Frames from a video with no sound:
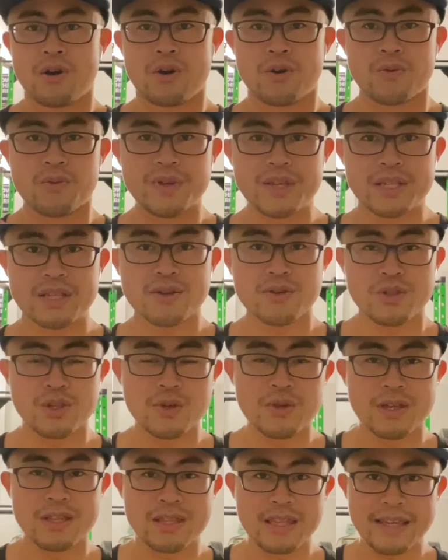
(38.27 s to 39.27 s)
we still do
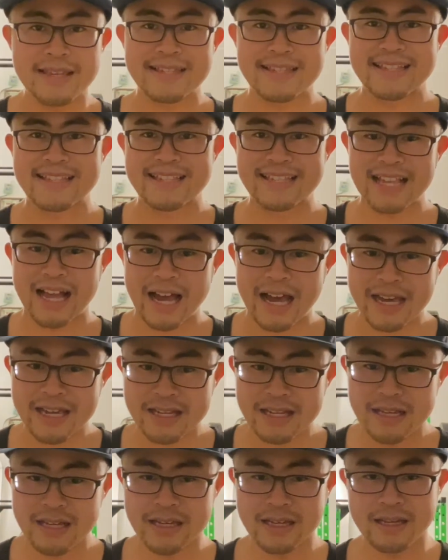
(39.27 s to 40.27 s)
the things
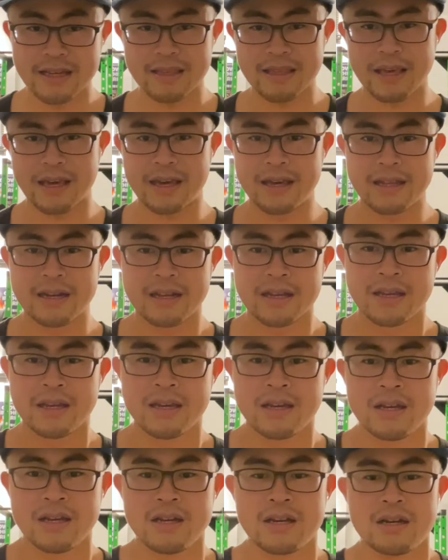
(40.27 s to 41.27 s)
inside that
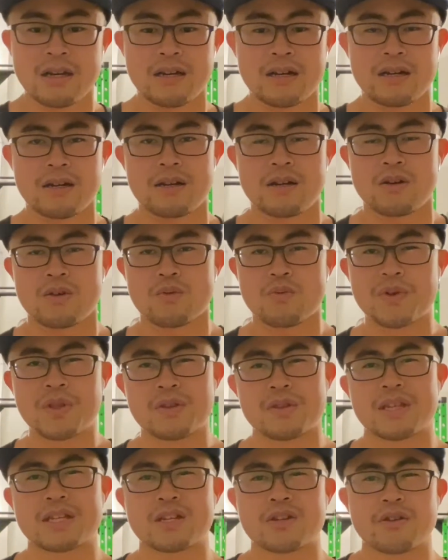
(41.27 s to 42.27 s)
we don't
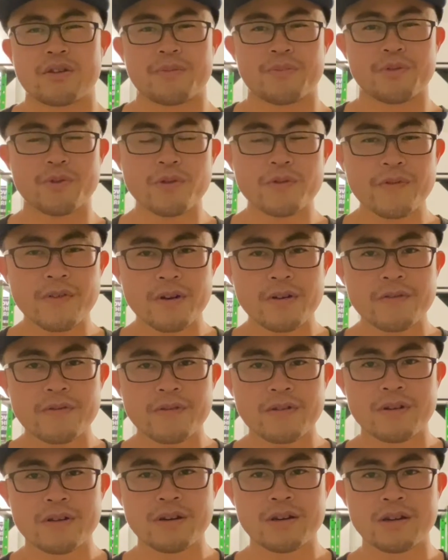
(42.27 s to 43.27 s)
necessarily approve of.
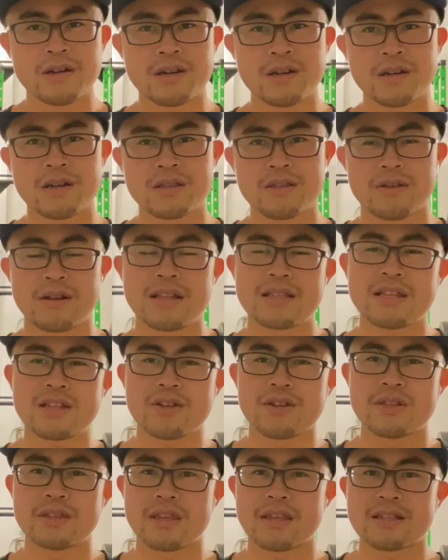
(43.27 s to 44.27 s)
They're not
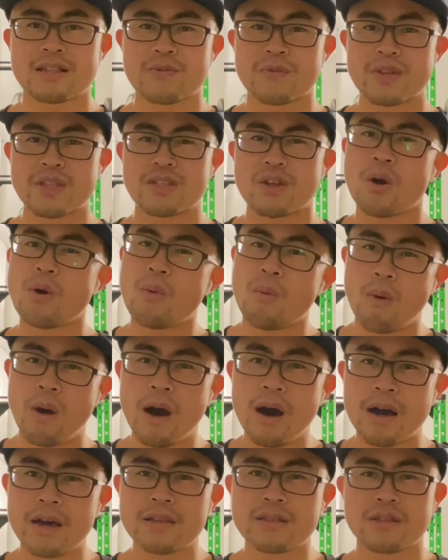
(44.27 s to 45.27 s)
necessarily things that we don't
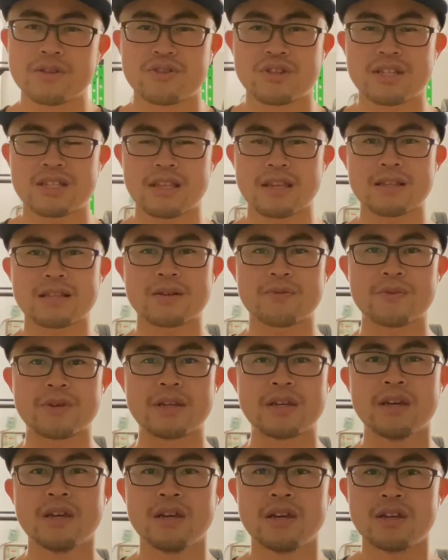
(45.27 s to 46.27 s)
want, they're just things that we
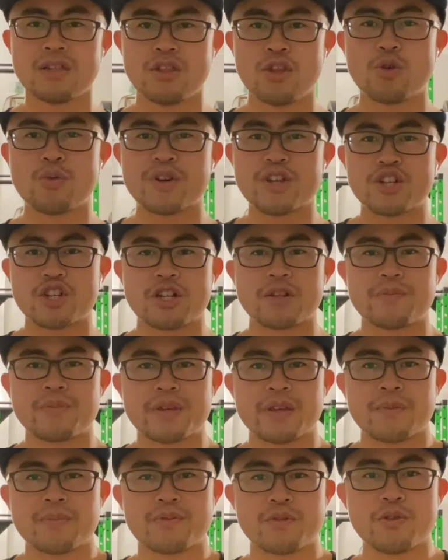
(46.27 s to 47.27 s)
know we shouldn't
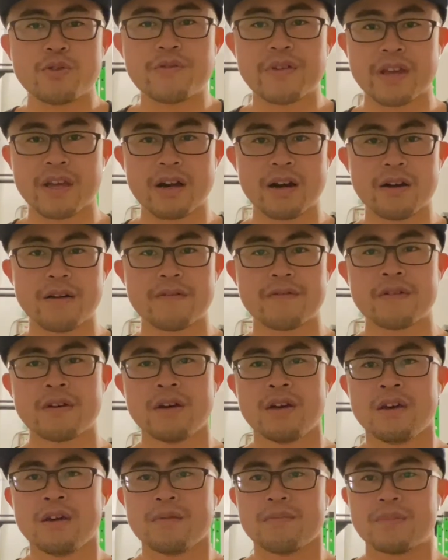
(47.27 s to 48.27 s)
be approving of,
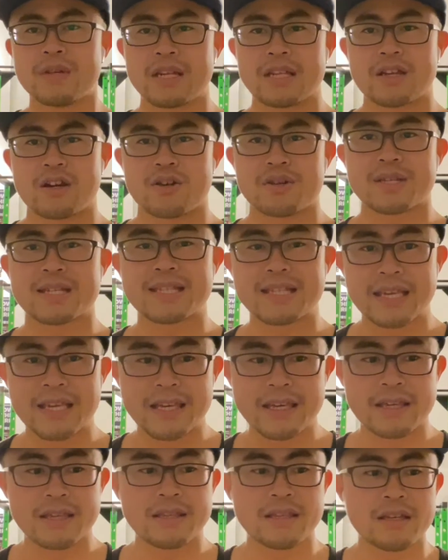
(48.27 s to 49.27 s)
meaning our
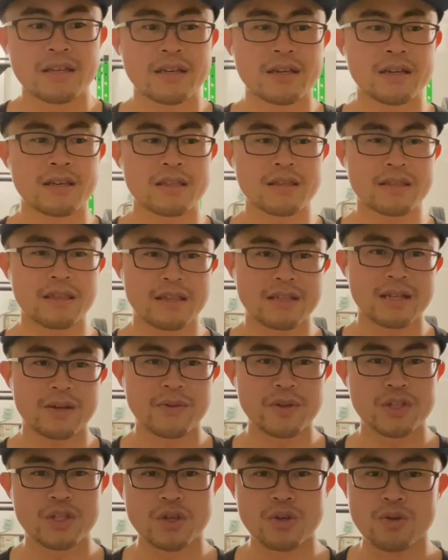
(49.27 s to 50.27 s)
sin, the things that we
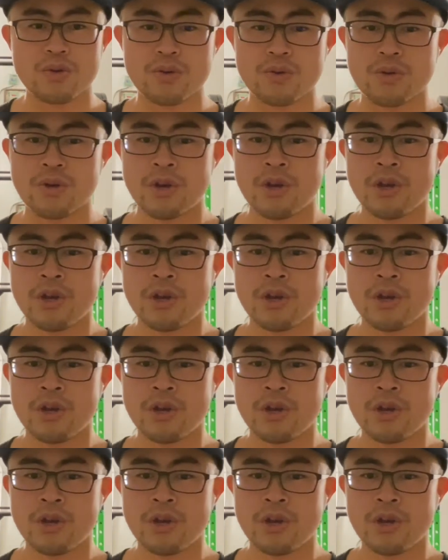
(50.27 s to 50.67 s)
do